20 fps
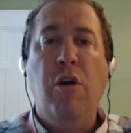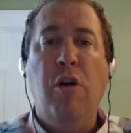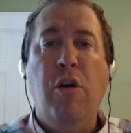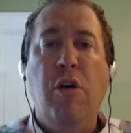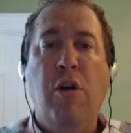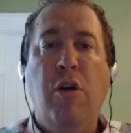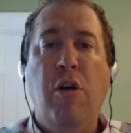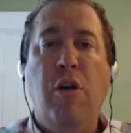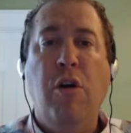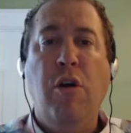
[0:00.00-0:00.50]

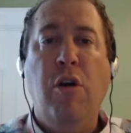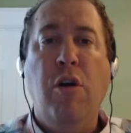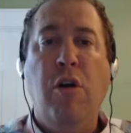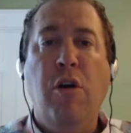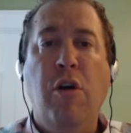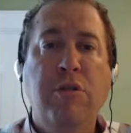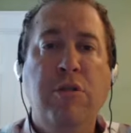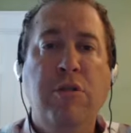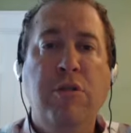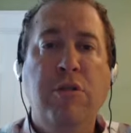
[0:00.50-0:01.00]
open up
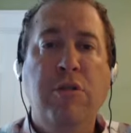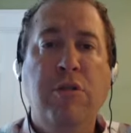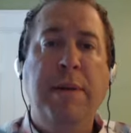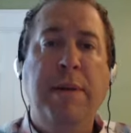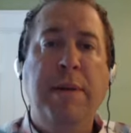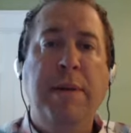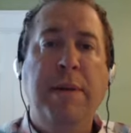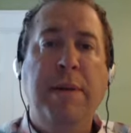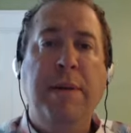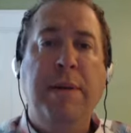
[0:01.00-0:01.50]
mostly
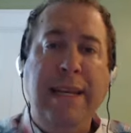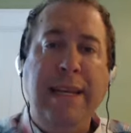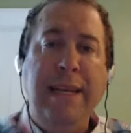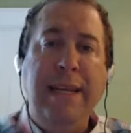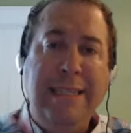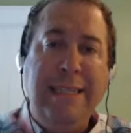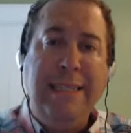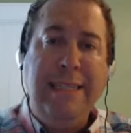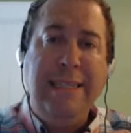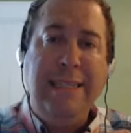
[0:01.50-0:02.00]
between
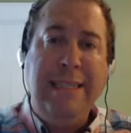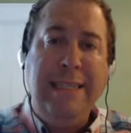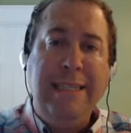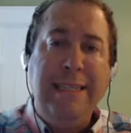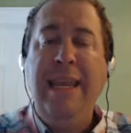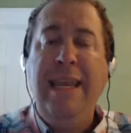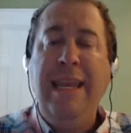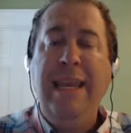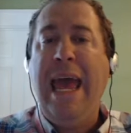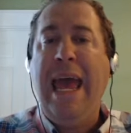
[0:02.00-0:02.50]

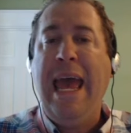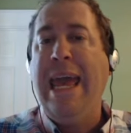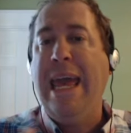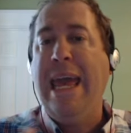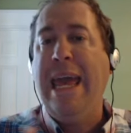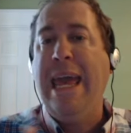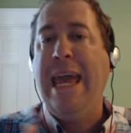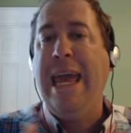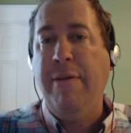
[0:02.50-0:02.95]
10 a.m.